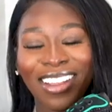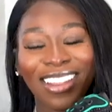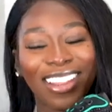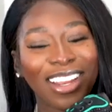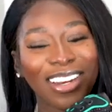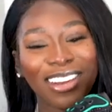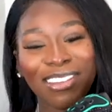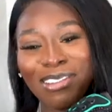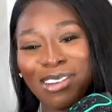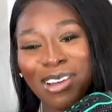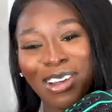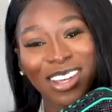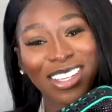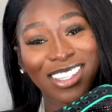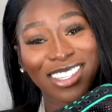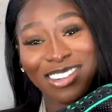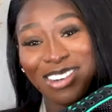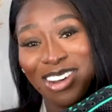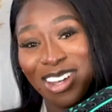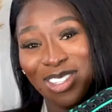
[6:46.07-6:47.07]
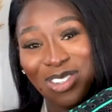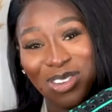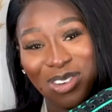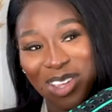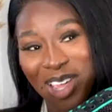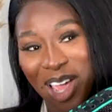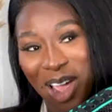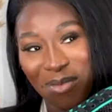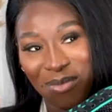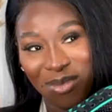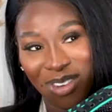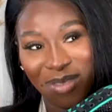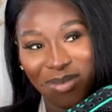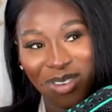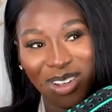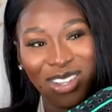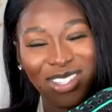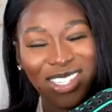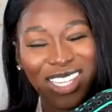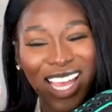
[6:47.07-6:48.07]
they don't look as nice on camera
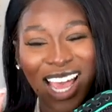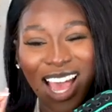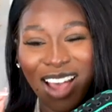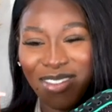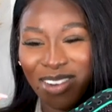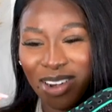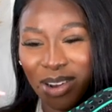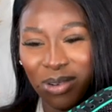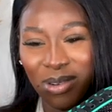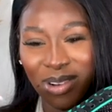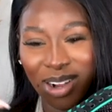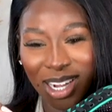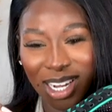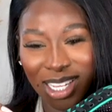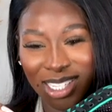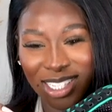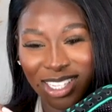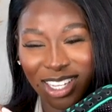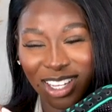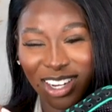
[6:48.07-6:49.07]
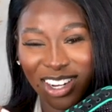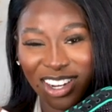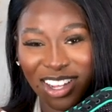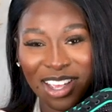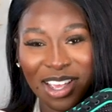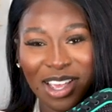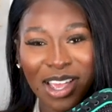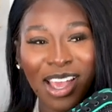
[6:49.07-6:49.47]
because they have a little glisten,